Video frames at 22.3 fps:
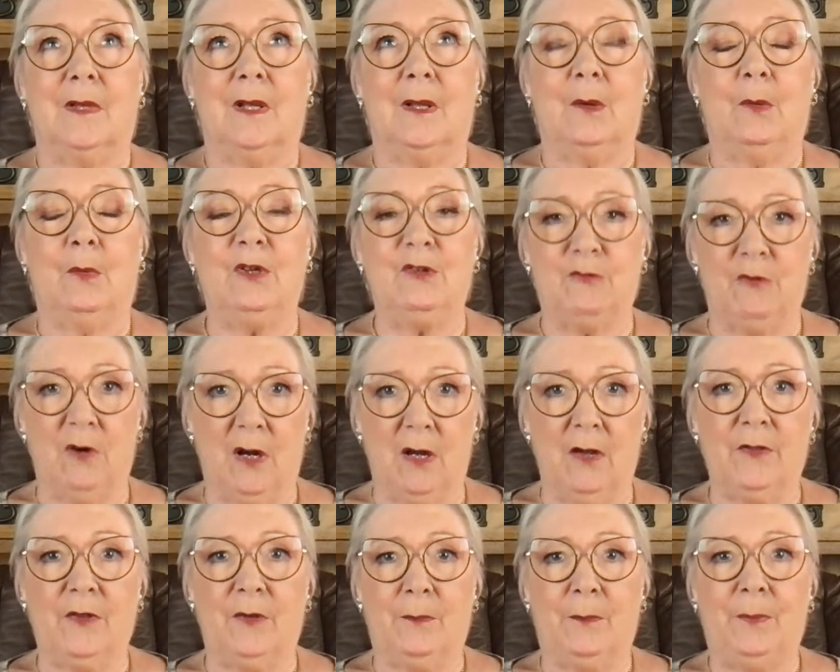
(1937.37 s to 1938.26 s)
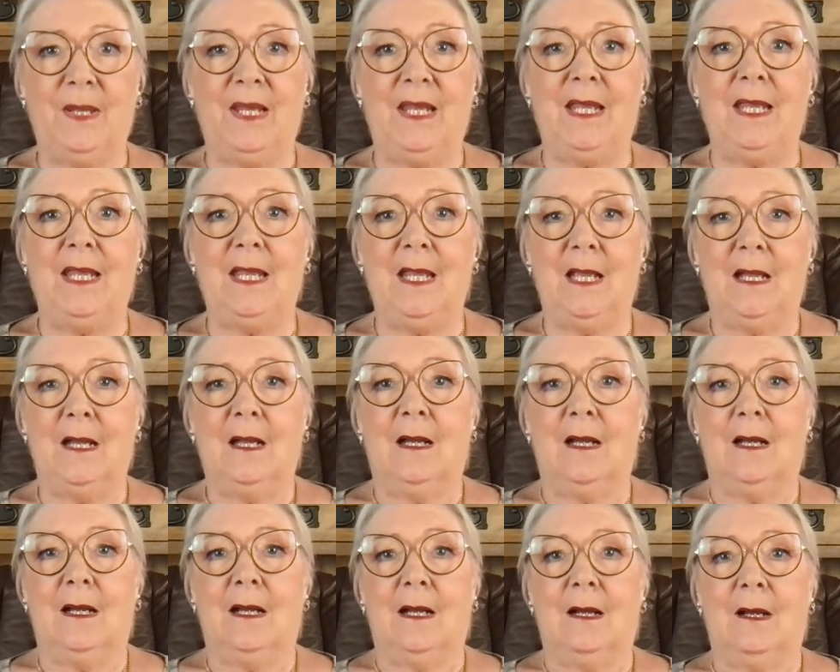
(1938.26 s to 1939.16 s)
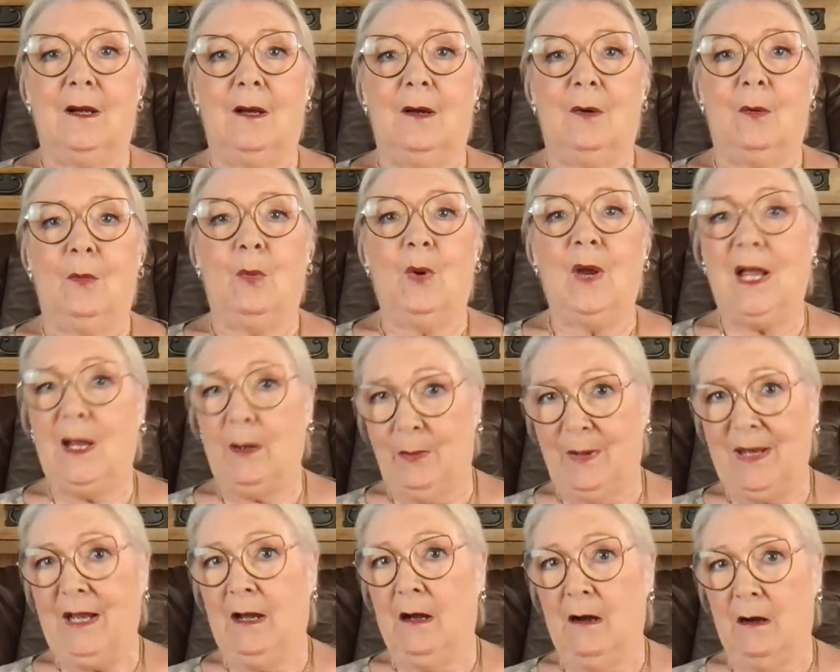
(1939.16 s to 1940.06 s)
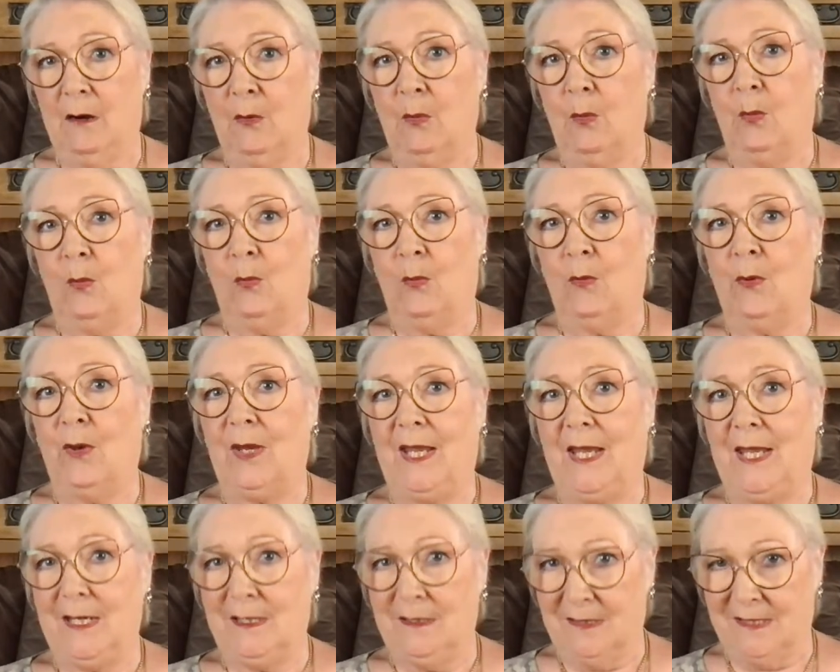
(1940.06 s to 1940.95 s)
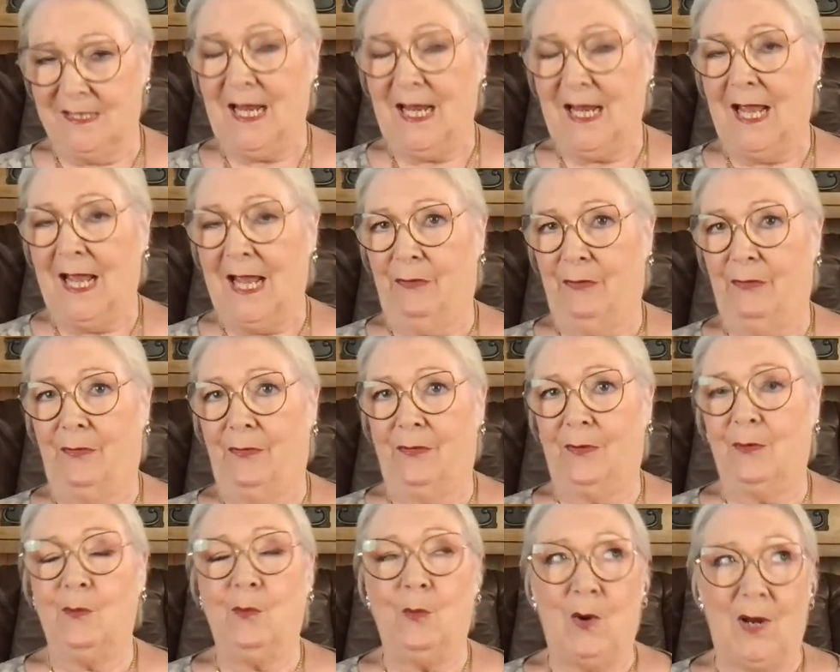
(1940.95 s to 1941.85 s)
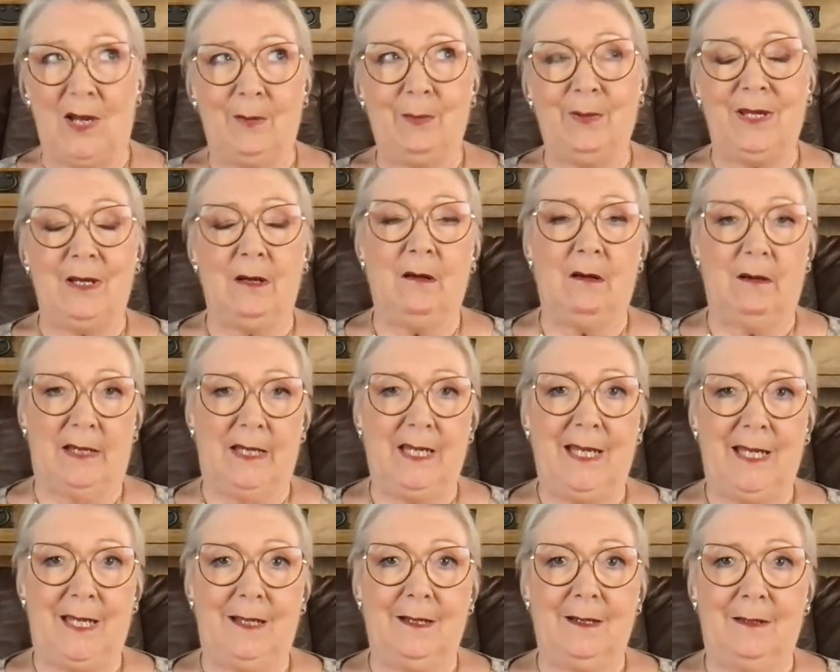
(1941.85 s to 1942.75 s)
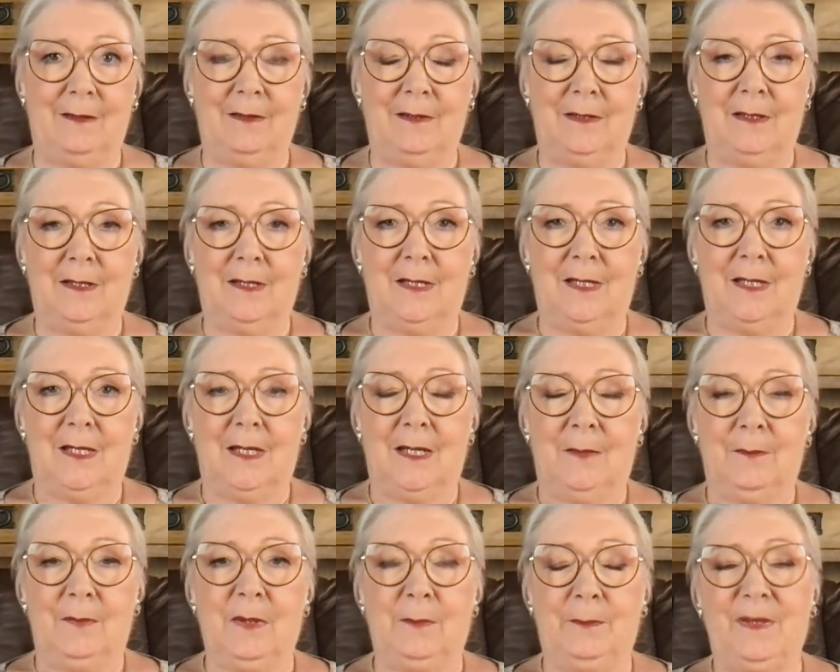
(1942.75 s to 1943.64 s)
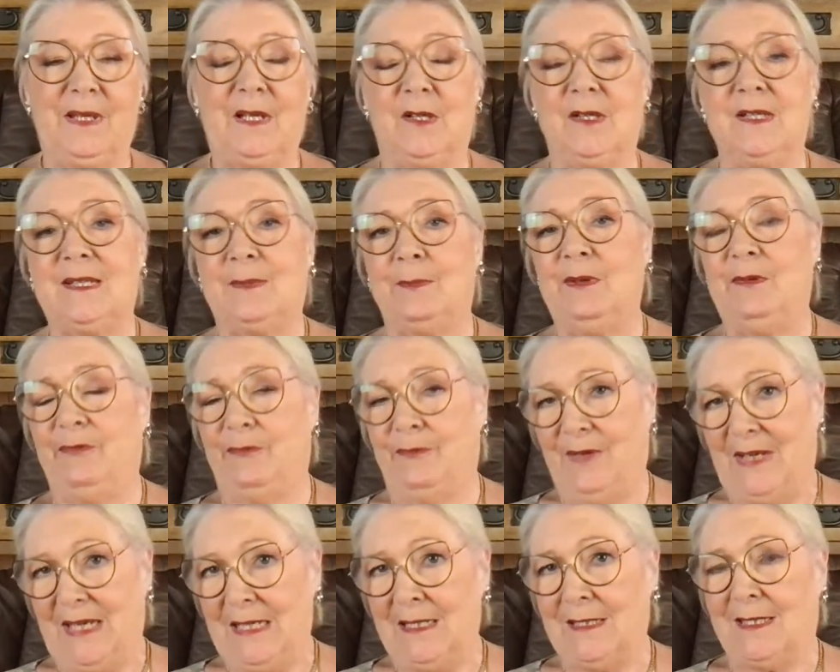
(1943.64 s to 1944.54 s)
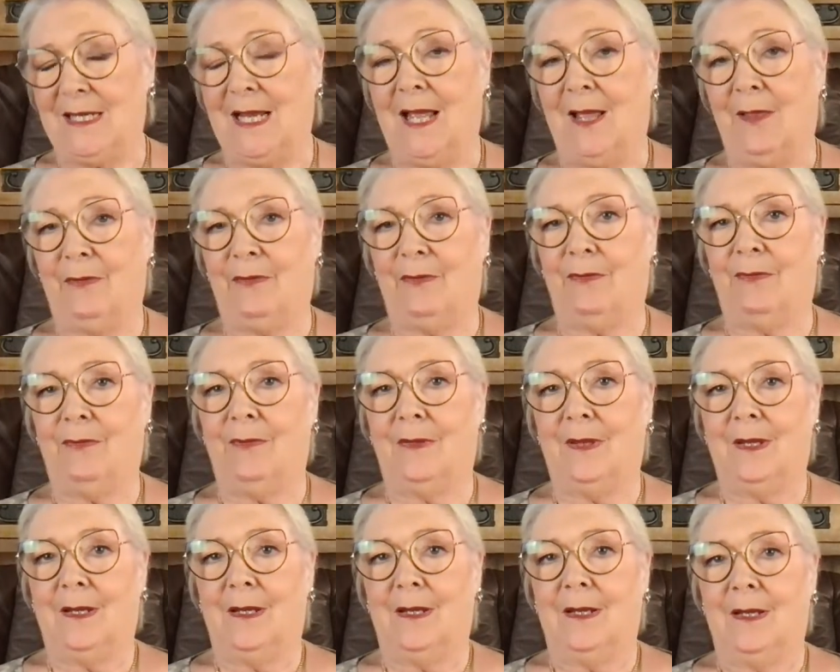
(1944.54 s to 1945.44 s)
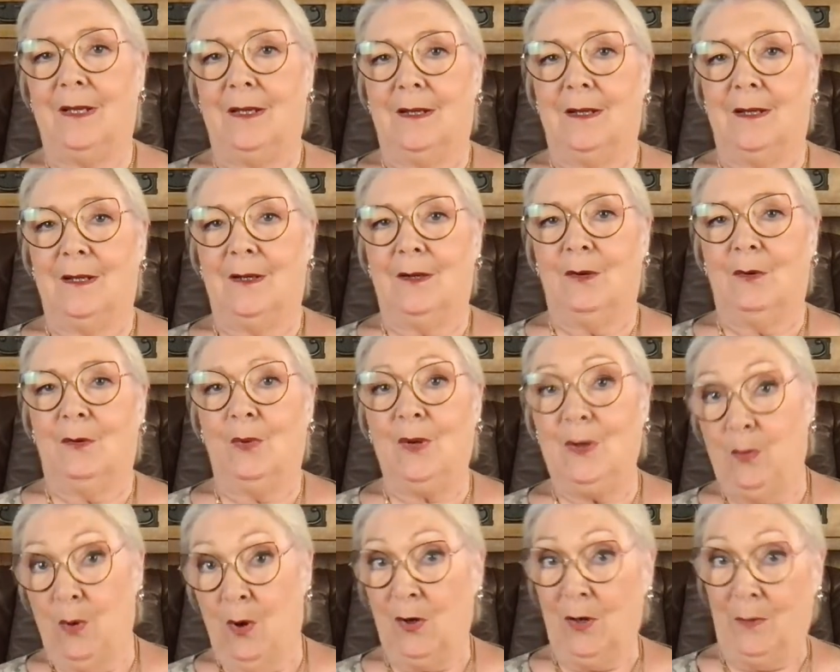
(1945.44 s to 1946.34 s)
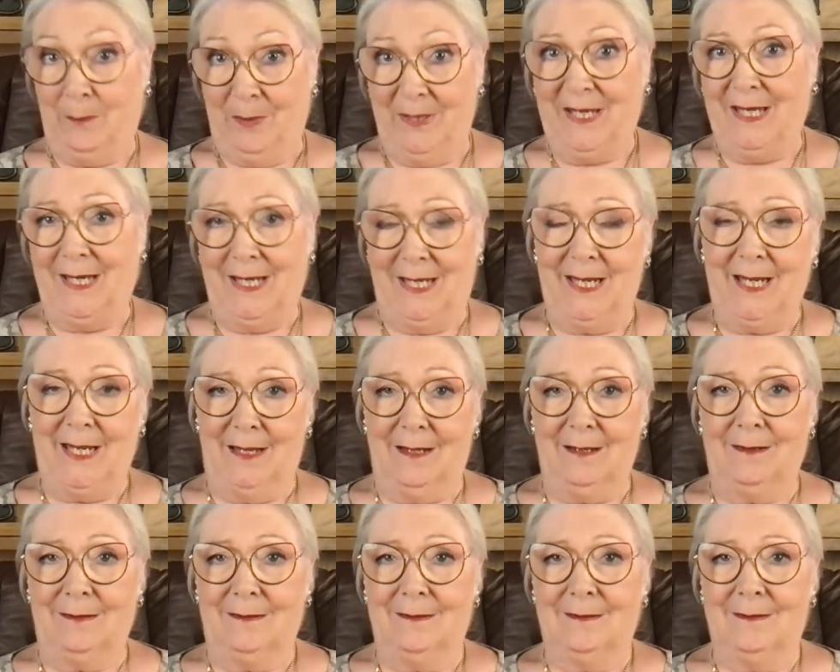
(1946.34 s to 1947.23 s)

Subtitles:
we'd rather be where we are in death than where we are here. But because we fear death, we want to be here.